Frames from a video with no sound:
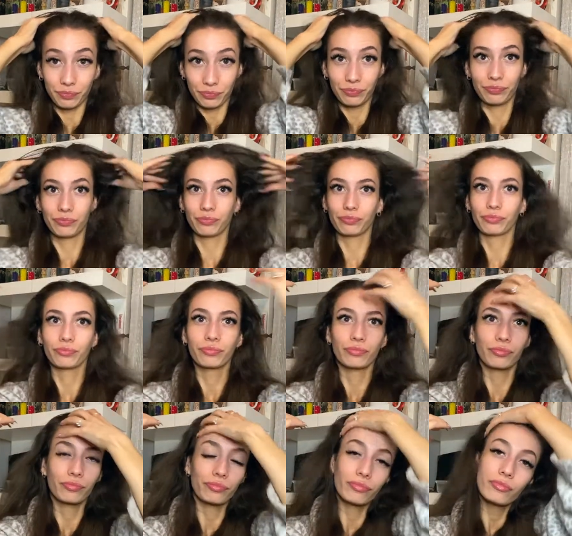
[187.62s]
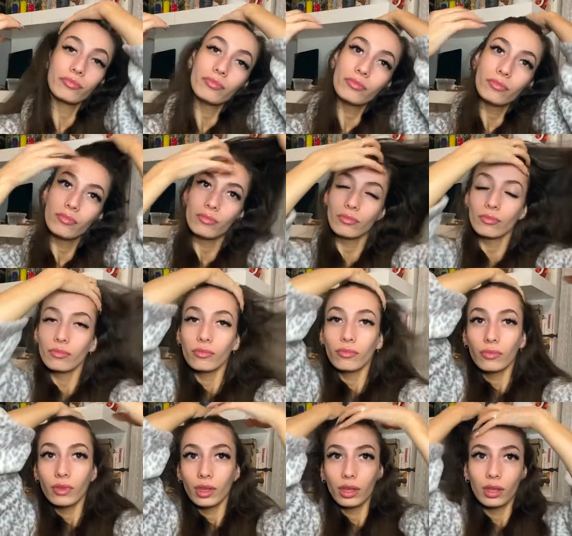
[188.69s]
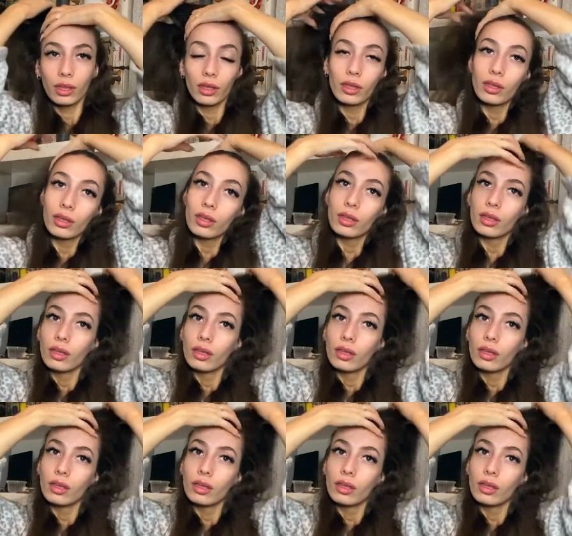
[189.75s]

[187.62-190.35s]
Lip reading: Nothing is said.